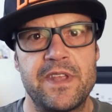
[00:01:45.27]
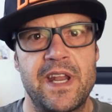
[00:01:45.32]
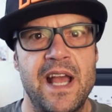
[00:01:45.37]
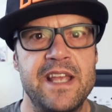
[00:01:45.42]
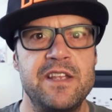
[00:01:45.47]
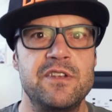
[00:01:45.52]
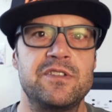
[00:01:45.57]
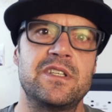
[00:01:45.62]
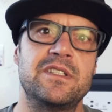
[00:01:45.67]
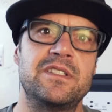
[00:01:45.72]
that I
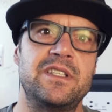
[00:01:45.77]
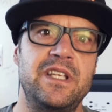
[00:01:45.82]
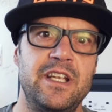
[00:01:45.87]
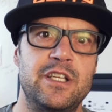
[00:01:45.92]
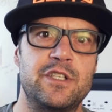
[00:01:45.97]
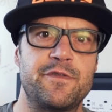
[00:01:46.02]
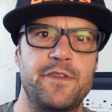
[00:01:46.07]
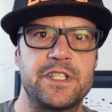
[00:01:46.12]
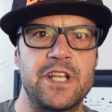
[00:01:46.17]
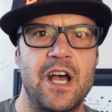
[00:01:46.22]
used to
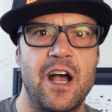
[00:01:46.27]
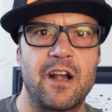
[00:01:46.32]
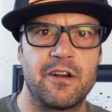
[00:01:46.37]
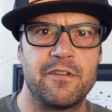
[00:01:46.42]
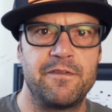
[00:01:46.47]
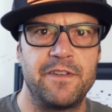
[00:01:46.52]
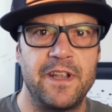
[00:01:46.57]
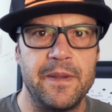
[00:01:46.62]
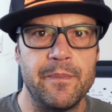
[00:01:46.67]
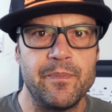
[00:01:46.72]
teach
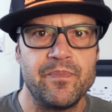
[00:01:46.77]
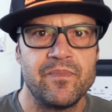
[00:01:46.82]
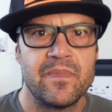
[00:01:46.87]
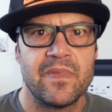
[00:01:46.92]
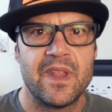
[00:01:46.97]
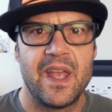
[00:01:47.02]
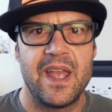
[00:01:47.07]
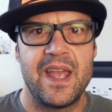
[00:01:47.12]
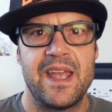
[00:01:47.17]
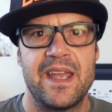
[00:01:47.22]
photography.
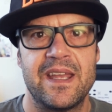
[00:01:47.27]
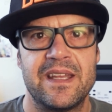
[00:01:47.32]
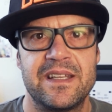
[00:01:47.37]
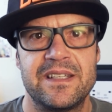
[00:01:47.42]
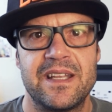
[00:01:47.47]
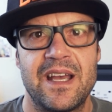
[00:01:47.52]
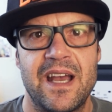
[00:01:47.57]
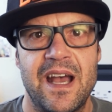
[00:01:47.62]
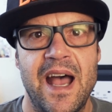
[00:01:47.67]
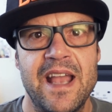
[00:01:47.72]

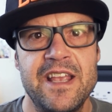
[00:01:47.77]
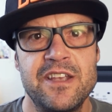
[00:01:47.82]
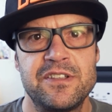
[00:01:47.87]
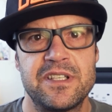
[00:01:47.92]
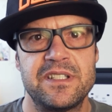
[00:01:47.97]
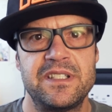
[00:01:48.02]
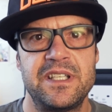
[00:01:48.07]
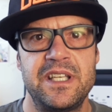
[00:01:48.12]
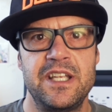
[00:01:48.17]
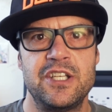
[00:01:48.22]
And I used
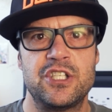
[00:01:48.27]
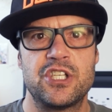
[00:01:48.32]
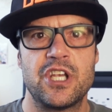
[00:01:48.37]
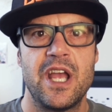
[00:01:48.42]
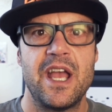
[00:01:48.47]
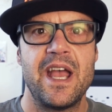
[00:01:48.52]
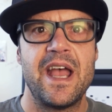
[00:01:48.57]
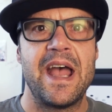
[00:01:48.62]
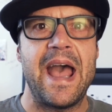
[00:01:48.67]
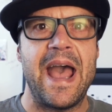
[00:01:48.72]
to teach
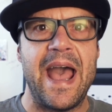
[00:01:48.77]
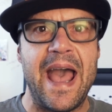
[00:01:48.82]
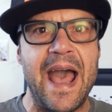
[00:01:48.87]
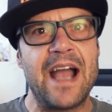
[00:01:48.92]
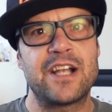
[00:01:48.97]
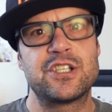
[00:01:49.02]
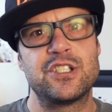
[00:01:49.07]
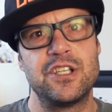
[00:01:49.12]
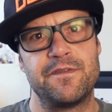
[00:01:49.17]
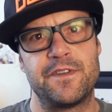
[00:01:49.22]

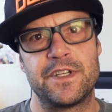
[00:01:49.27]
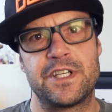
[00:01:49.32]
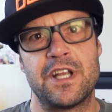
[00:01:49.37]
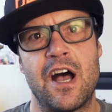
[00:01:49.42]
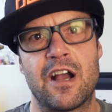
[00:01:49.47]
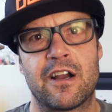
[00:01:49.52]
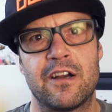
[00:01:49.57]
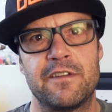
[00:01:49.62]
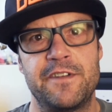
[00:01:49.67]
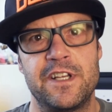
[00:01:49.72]
action
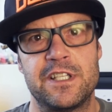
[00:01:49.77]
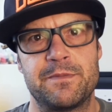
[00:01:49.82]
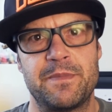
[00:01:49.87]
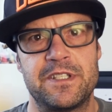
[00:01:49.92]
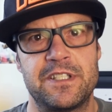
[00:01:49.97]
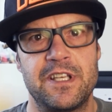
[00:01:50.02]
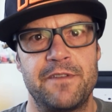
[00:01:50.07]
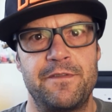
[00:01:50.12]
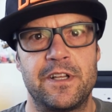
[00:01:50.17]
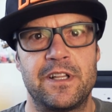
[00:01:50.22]
photography
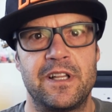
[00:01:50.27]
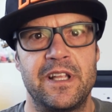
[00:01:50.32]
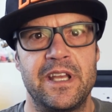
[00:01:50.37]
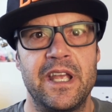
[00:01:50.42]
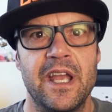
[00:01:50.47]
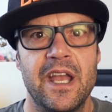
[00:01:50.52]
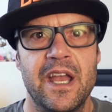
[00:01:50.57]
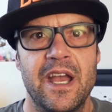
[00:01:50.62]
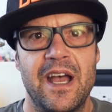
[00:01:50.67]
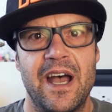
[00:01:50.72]

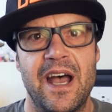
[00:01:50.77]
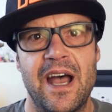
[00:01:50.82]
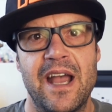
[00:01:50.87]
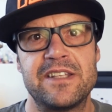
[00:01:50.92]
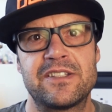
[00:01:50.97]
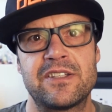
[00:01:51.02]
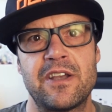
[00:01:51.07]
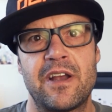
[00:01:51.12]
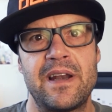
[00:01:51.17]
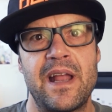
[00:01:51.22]
specifically.
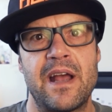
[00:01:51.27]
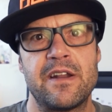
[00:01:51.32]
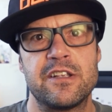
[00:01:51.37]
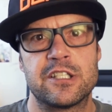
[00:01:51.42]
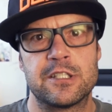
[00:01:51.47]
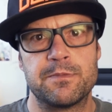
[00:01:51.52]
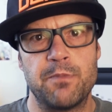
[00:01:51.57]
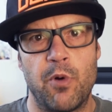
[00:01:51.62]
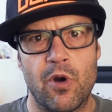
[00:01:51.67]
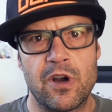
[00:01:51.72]
It started out as
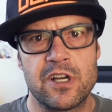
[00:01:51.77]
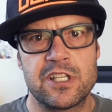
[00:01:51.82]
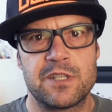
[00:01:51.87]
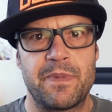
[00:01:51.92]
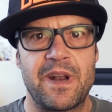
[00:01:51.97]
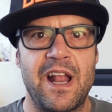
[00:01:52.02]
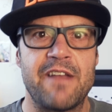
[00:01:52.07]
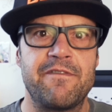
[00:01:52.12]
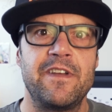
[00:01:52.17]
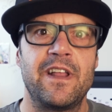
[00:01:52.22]
sports,
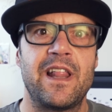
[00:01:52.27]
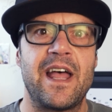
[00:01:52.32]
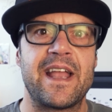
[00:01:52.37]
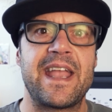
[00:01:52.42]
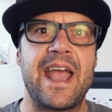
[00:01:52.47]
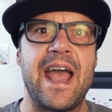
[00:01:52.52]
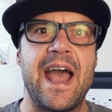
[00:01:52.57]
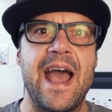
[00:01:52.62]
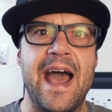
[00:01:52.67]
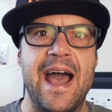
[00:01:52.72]
but I feel
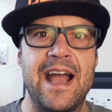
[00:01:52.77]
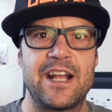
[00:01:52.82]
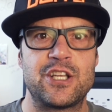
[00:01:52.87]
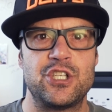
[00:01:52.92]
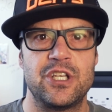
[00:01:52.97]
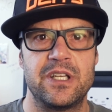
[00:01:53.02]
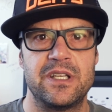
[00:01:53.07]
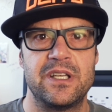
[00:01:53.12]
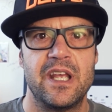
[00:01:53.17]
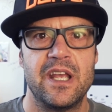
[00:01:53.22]
like
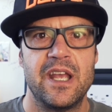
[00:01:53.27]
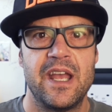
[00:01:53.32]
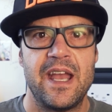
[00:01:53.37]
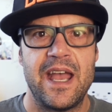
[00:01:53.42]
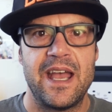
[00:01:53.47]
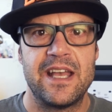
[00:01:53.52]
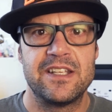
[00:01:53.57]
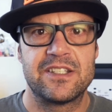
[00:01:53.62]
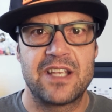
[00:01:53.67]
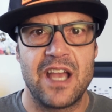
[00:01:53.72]
action
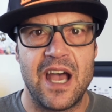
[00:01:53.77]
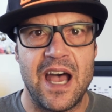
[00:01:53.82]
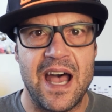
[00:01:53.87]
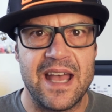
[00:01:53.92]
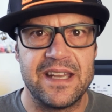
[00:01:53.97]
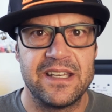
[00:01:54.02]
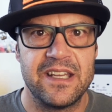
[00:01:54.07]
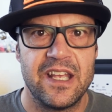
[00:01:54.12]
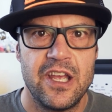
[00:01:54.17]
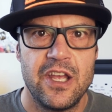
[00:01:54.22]
has
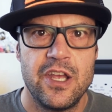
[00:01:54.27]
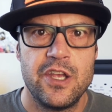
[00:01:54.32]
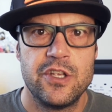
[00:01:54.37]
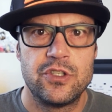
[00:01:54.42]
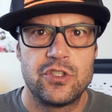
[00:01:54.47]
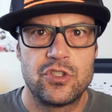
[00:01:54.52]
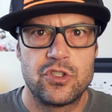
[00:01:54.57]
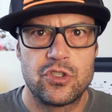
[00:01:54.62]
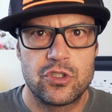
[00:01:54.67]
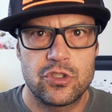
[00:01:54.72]
got
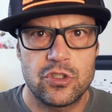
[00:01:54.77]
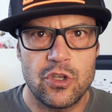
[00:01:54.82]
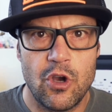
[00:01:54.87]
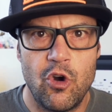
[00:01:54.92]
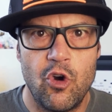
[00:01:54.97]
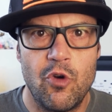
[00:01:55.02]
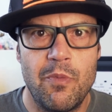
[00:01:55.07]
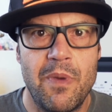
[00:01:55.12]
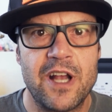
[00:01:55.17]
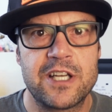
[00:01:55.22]

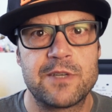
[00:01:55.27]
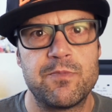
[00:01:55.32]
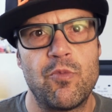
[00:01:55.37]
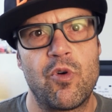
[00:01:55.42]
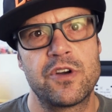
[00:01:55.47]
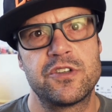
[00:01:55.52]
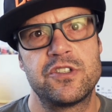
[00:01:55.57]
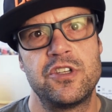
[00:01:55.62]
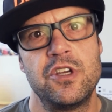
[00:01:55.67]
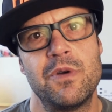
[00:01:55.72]
so much
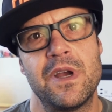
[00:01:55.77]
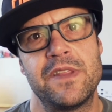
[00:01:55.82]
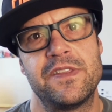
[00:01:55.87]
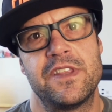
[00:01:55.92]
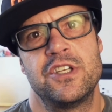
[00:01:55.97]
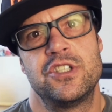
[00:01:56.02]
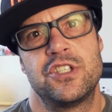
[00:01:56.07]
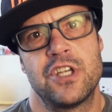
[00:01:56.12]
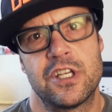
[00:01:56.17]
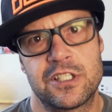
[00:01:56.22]
more to it
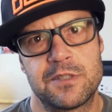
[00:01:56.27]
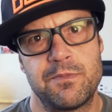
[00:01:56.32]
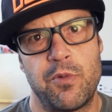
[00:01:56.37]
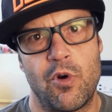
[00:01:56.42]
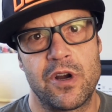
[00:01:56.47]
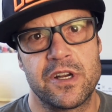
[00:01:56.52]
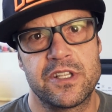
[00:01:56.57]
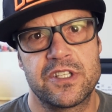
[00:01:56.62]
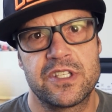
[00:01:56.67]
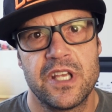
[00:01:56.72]
than just
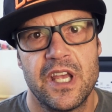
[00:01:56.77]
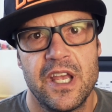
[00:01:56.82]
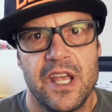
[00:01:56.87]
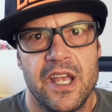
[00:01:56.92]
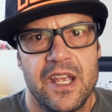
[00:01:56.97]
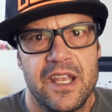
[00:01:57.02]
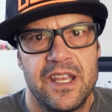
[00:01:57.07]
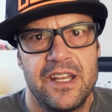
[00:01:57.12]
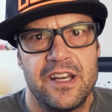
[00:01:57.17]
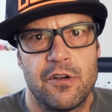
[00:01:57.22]
sports.
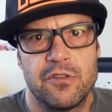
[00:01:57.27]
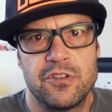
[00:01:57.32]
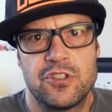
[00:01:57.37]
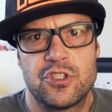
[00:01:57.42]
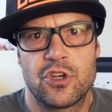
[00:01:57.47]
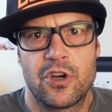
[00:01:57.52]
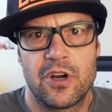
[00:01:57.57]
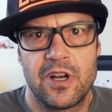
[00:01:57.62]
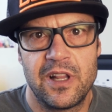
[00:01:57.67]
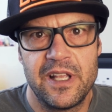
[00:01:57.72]
You know,
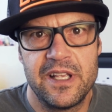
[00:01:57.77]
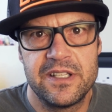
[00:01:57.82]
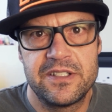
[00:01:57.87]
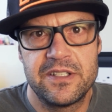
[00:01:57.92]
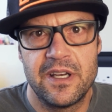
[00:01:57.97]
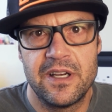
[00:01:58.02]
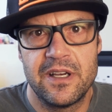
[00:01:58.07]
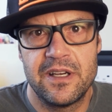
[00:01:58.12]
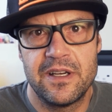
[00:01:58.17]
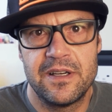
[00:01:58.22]

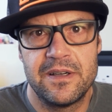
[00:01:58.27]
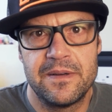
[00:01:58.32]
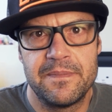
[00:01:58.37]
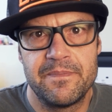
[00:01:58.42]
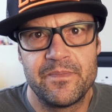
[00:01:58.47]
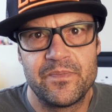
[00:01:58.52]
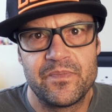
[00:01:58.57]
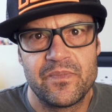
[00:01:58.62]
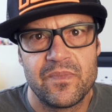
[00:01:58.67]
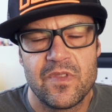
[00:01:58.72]

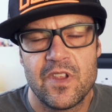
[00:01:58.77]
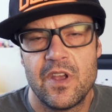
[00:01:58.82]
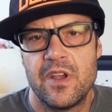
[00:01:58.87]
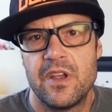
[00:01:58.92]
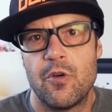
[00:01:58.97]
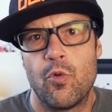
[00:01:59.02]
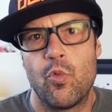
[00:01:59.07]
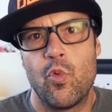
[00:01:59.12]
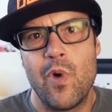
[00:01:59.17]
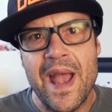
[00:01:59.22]
journalism,
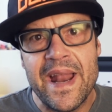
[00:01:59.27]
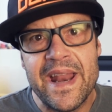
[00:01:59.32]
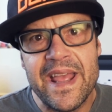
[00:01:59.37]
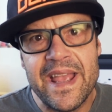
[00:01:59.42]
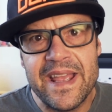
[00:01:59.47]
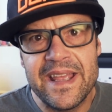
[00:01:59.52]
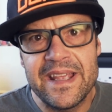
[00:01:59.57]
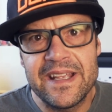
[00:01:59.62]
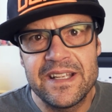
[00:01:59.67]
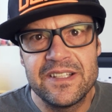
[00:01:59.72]

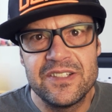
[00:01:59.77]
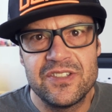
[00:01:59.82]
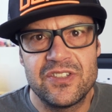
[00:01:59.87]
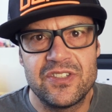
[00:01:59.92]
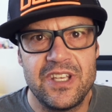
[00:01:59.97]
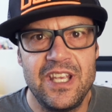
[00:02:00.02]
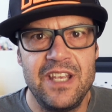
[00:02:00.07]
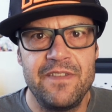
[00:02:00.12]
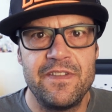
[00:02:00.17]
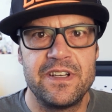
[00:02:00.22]

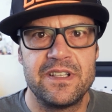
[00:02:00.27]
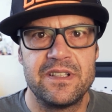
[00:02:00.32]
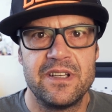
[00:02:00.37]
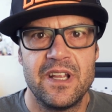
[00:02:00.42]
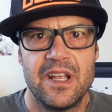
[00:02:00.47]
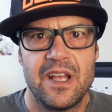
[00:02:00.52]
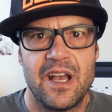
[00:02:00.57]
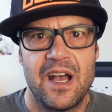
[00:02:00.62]
weddings, even